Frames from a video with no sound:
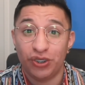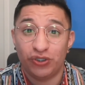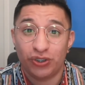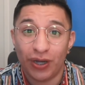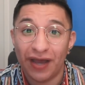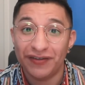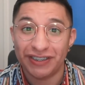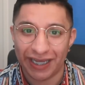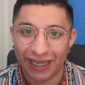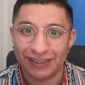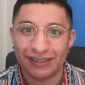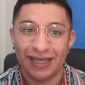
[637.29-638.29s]
You still have a
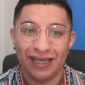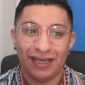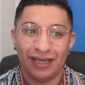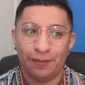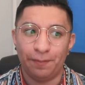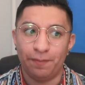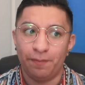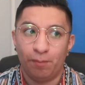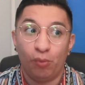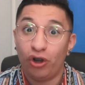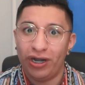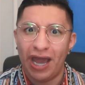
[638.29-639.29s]
chance,
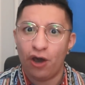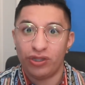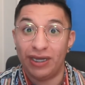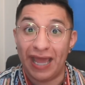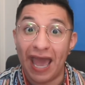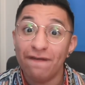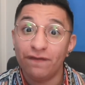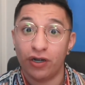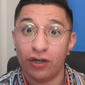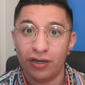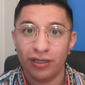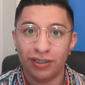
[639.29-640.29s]
more now than
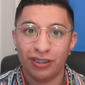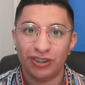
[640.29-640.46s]
ever,